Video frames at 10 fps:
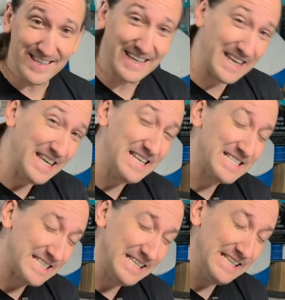is the
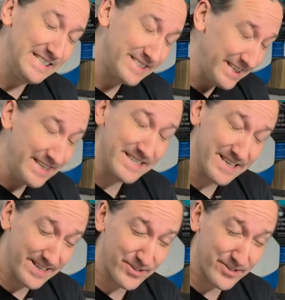ECT